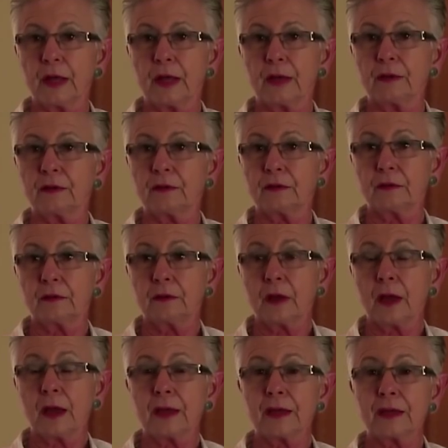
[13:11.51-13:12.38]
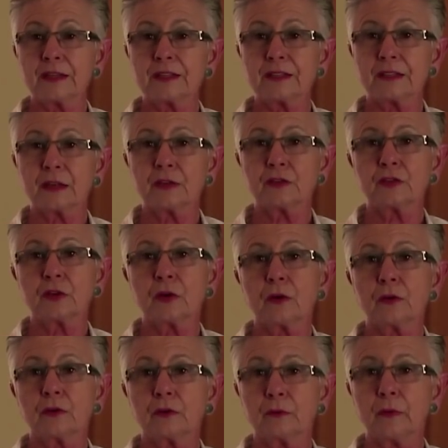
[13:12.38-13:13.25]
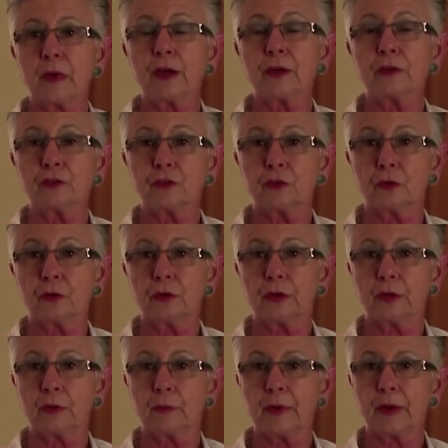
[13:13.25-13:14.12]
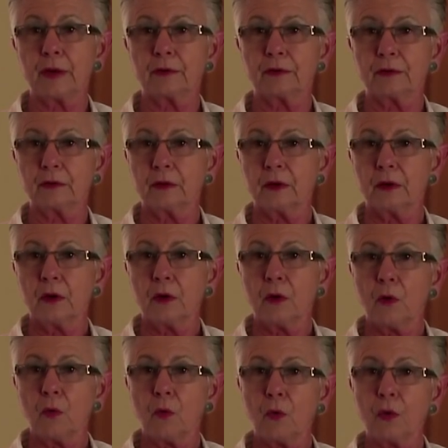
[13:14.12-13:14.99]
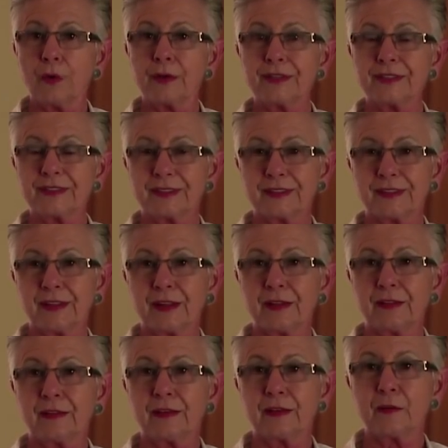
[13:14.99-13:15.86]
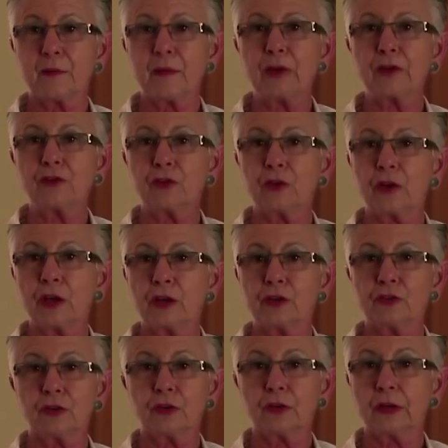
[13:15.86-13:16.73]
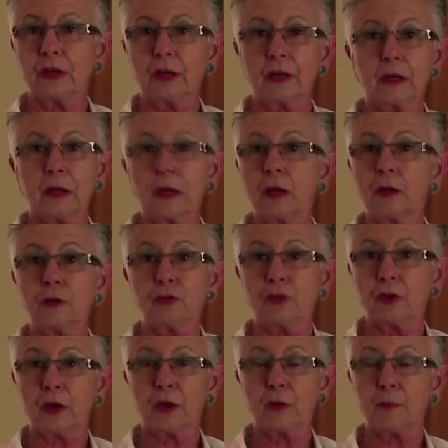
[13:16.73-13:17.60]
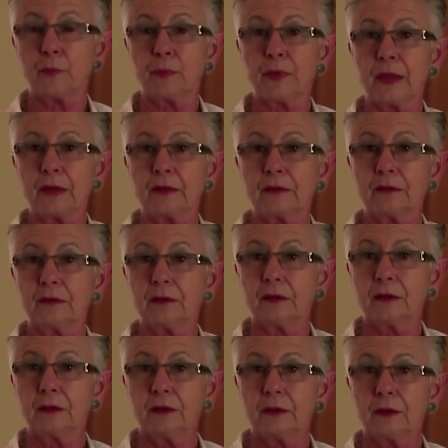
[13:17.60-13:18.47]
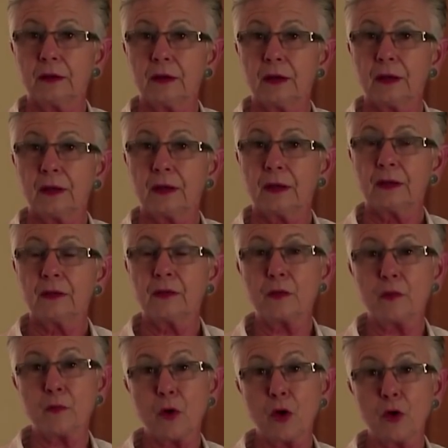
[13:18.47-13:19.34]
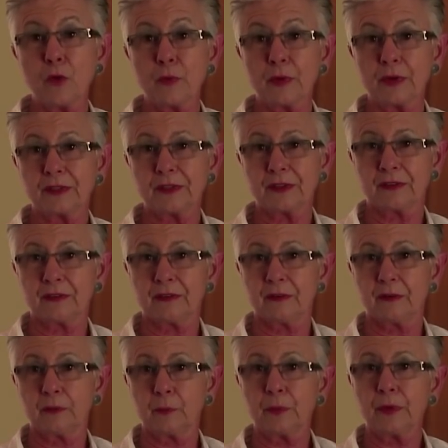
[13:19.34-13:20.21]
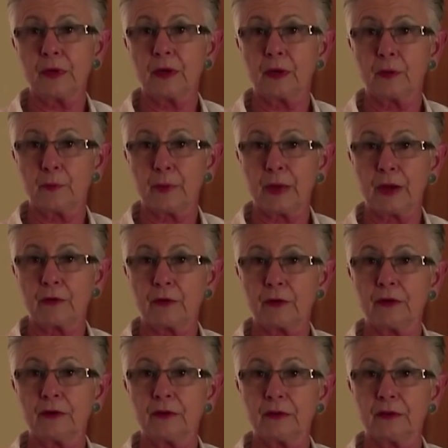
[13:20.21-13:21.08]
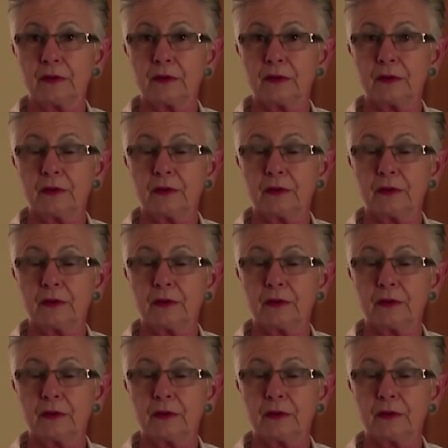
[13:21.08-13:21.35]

And I guess that started my journey about what is it that the imagination can conjure up that in the moment doesn't appear apparent.